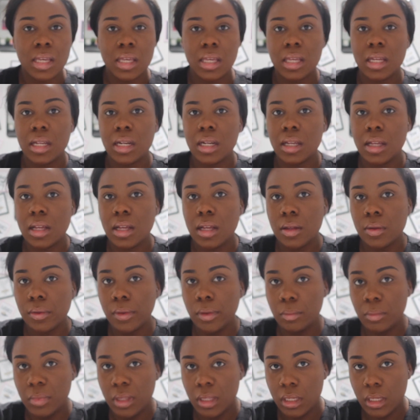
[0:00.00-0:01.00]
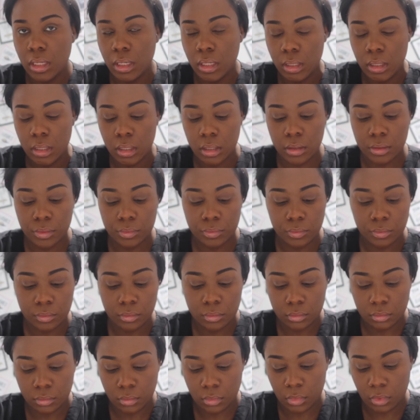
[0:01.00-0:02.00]
Y'all know how it be. Y'all
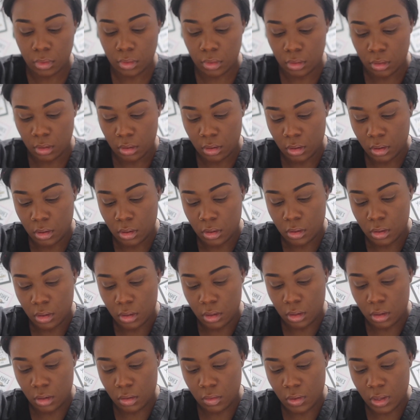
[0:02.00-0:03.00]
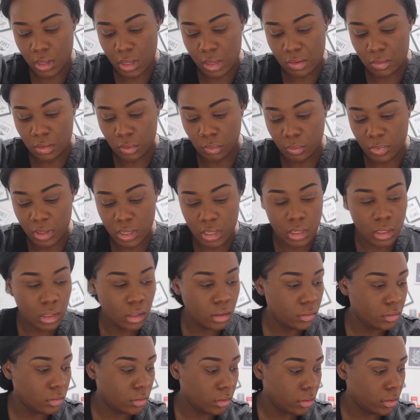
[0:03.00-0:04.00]
know how it be.
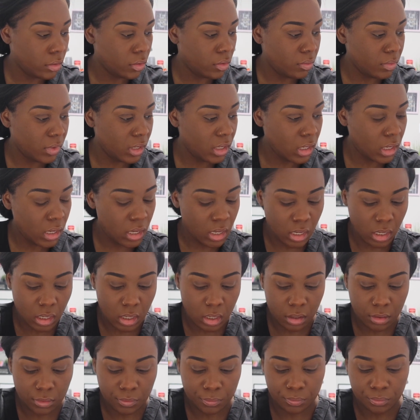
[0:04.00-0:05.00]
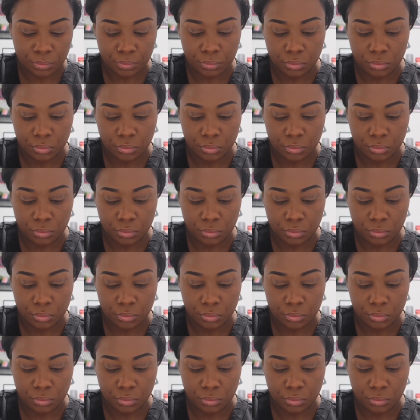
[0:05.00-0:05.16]
It's a gloomy day.